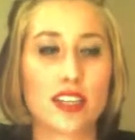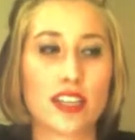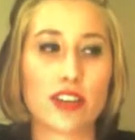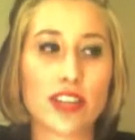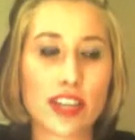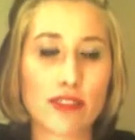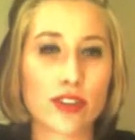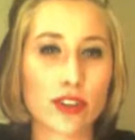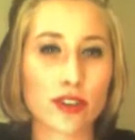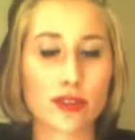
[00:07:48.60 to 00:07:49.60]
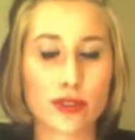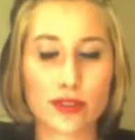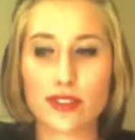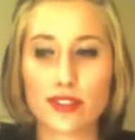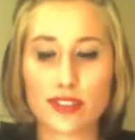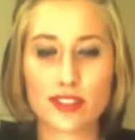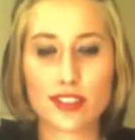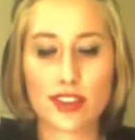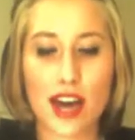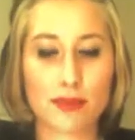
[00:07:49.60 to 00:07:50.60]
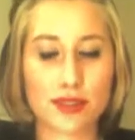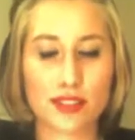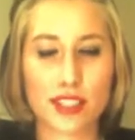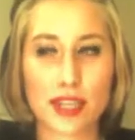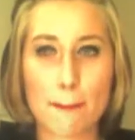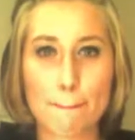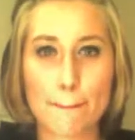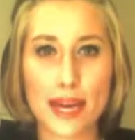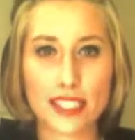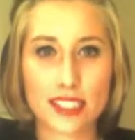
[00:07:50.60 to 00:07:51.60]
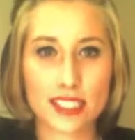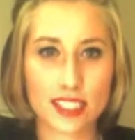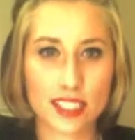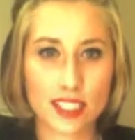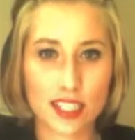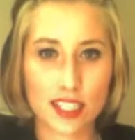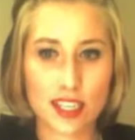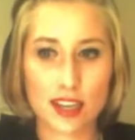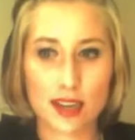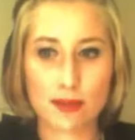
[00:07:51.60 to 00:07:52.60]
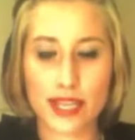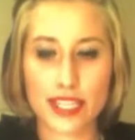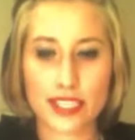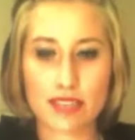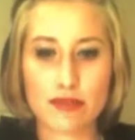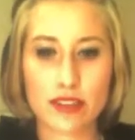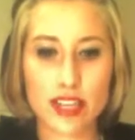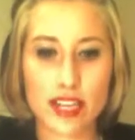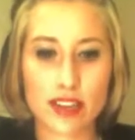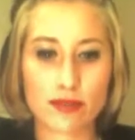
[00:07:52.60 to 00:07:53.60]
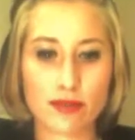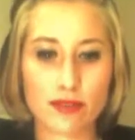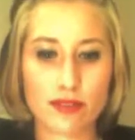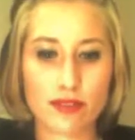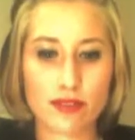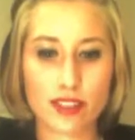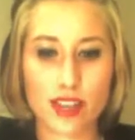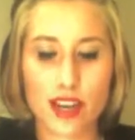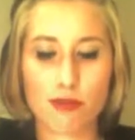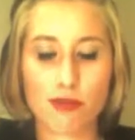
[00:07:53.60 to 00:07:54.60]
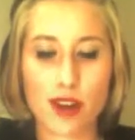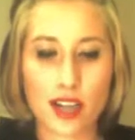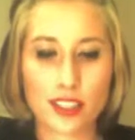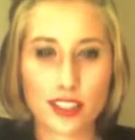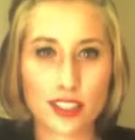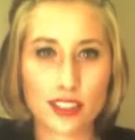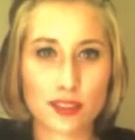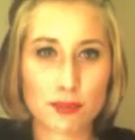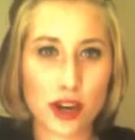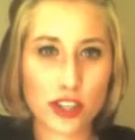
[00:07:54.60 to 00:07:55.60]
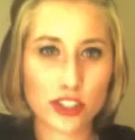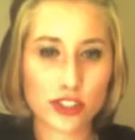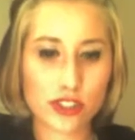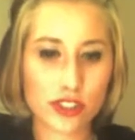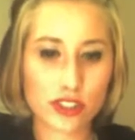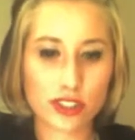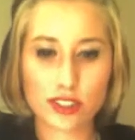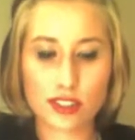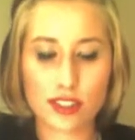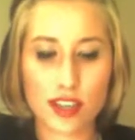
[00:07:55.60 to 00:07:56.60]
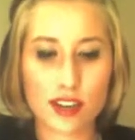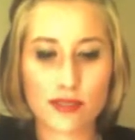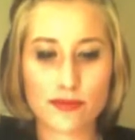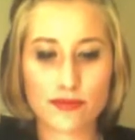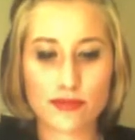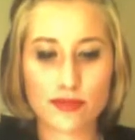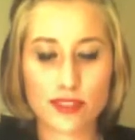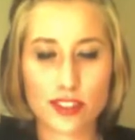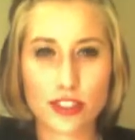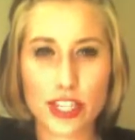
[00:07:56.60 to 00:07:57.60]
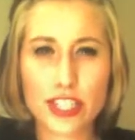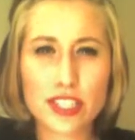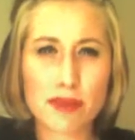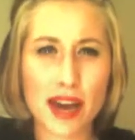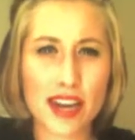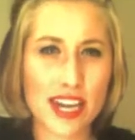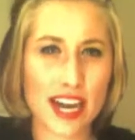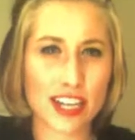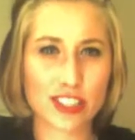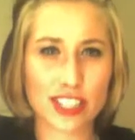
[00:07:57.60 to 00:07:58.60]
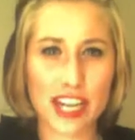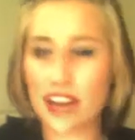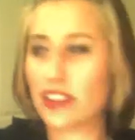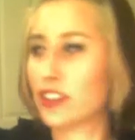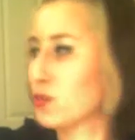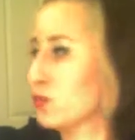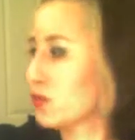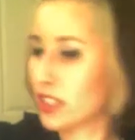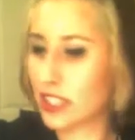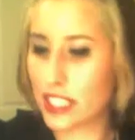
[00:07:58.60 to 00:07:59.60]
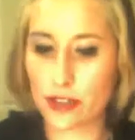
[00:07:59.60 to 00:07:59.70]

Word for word: down in Denver. It's absolutely amazing place, even like God Ross, Marshalls, um, J.C. Penney actually had this really